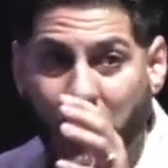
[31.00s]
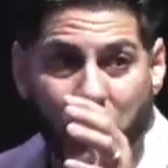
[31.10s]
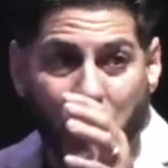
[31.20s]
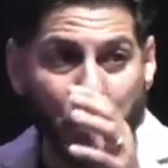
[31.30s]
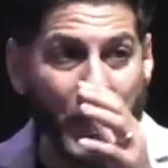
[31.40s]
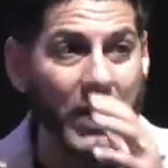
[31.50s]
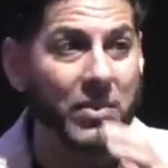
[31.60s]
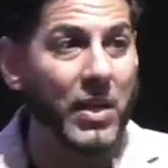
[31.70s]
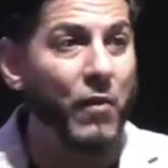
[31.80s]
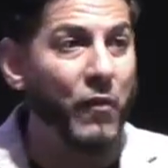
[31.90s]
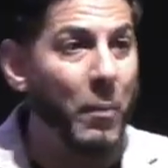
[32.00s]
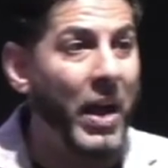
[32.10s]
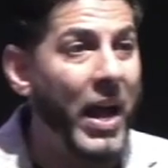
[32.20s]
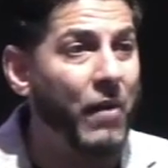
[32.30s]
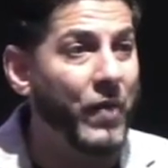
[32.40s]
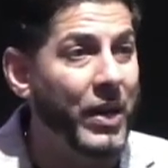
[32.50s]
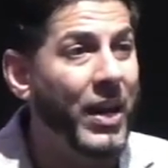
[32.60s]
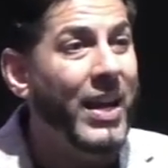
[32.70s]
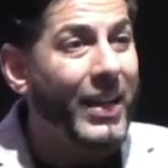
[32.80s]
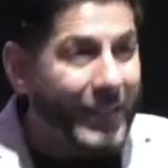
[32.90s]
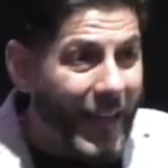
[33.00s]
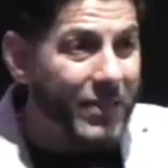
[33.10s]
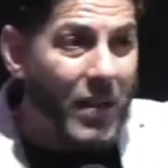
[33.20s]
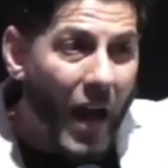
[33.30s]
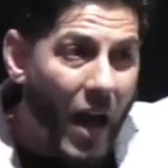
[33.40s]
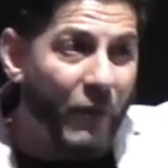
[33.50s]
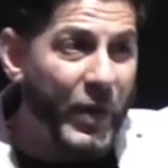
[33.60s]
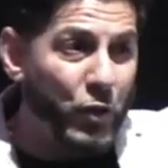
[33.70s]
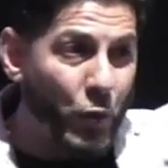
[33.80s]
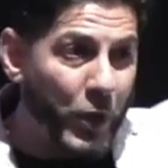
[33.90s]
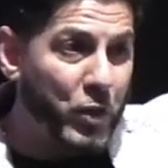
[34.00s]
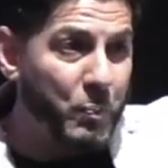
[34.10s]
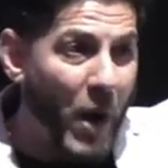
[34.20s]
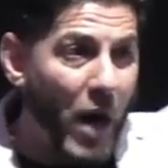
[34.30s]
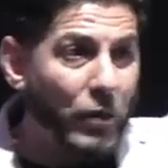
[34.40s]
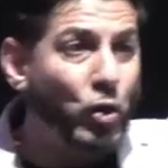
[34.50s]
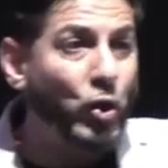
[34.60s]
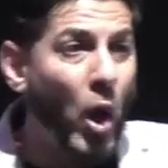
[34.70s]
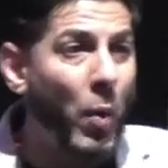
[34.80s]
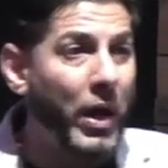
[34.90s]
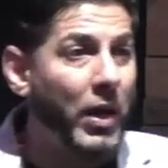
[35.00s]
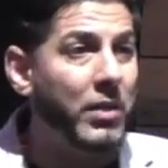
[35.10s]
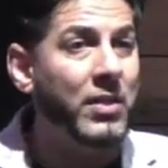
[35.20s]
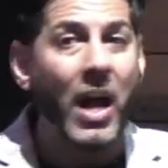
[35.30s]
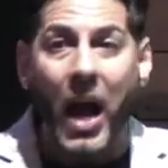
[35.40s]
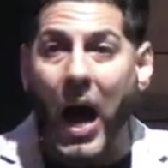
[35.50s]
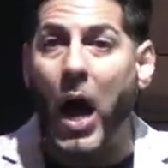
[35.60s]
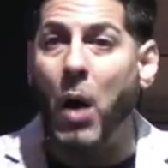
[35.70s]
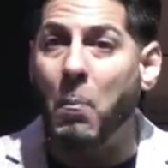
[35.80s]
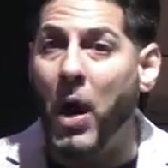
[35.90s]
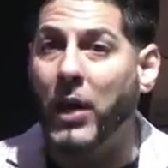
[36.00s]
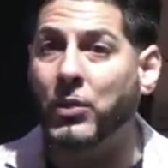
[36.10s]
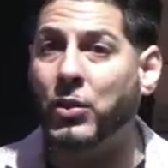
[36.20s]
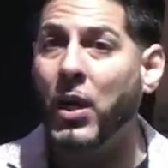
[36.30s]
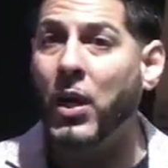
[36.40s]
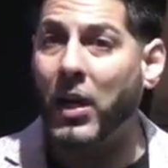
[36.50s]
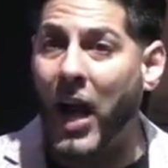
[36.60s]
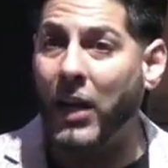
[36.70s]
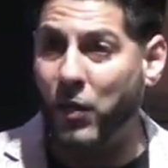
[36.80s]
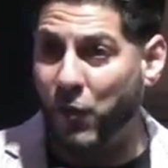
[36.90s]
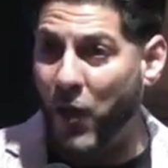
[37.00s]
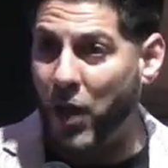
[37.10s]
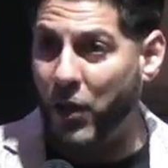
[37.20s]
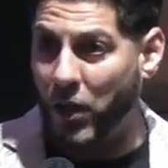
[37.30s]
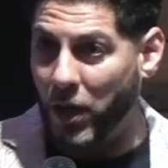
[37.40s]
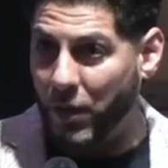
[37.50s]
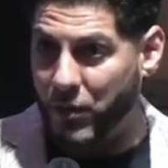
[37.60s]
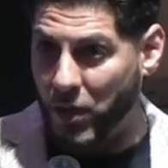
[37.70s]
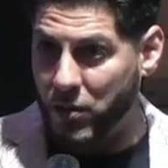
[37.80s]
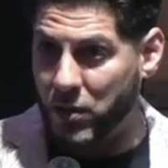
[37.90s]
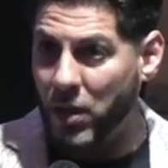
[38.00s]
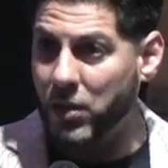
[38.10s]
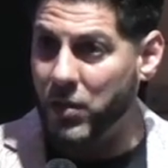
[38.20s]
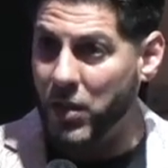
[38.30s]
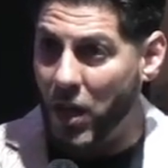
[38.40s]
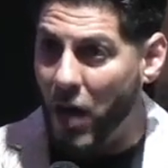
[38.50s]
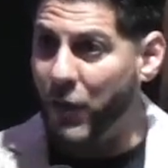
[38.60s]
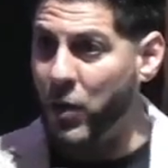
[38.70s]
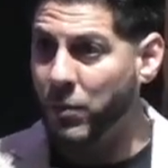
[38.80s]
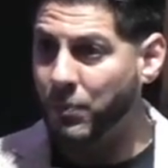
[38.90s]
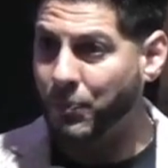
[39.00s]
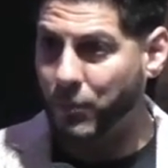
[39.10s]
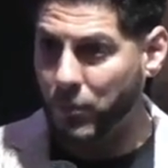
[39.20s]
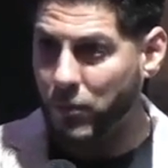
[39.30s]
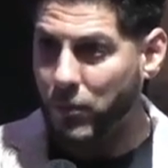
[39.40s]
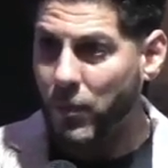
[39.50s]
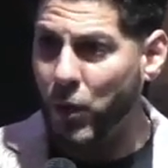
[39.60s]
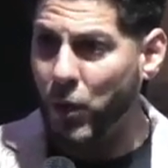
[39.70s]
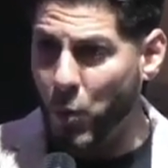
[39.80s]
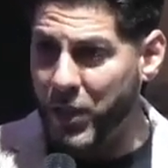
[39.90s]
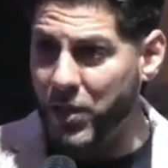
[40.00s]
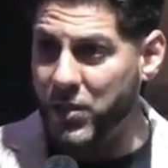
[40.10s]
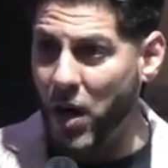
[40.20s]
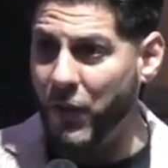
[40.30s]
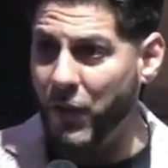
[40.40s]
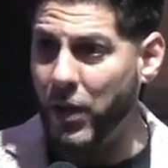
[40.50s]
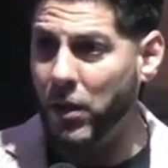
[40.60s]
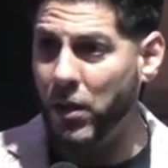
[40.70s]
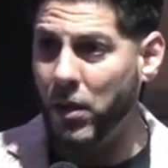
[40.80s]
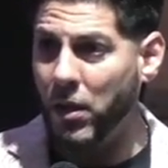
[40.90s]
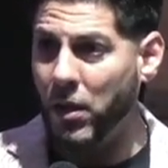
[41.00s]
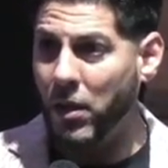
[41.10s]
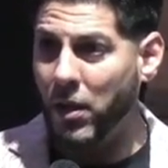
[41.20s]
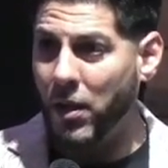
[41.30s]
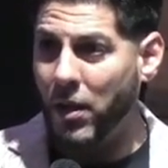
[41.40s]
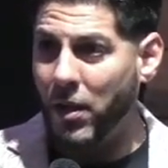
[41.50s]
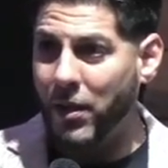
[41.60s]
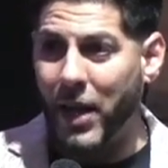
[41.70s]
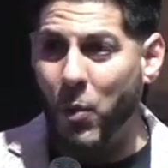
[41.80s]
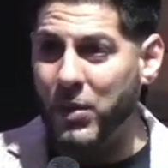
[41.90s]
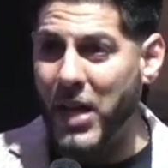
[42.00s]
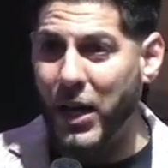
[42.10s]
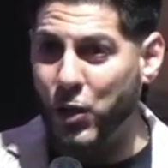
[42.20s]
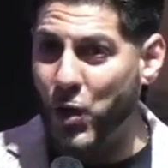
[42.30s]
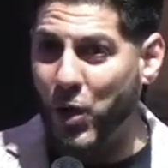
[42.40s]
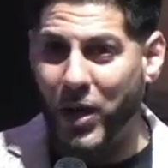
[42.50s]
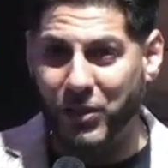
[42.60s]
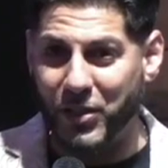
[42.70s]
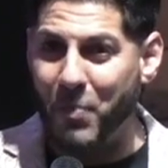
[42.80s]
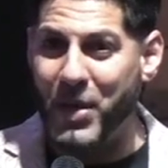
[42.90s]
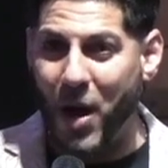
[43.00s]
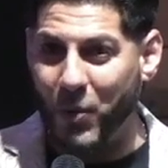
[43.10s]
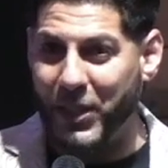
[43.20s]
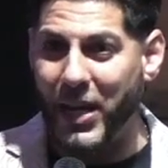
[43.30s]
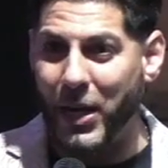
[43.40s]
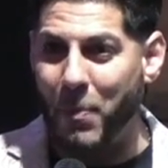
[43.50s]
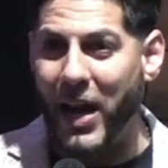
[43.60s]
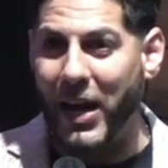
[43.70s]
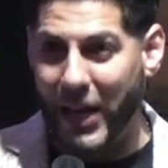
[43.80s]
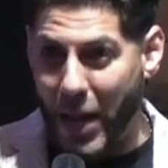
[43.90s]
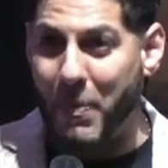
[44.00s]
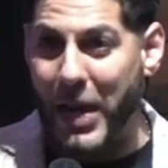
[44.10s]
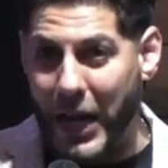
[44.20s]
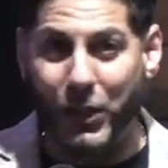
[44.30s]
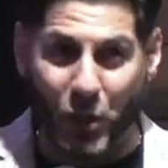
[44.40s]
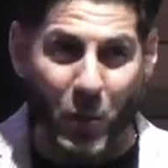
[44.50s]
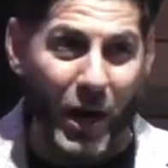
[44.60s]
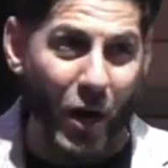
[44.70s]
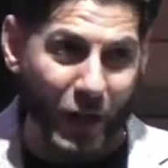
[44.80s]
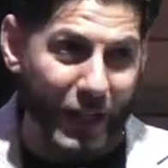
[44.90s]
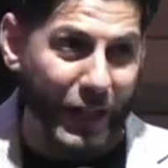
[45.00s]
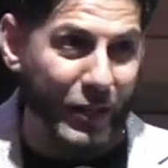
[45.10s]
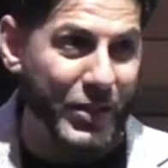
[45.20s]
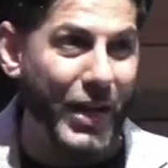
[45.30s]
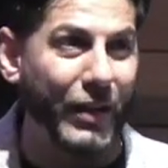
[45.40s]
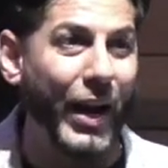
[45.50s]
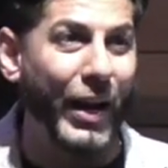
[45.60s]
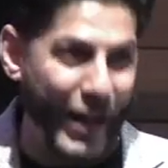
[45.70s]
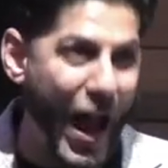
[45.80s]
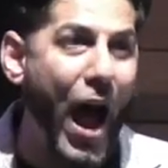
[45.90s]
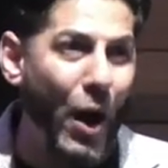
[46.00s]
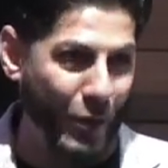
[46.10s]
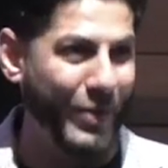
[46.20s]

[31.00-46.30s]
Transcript: being sent from heaven, that's heaven's response showing us how much God the Father loves us. Does he love you? Do we deserve it? That was not a trick question. Some of y'all were thinking about it. Let me let you in on a little secret. No!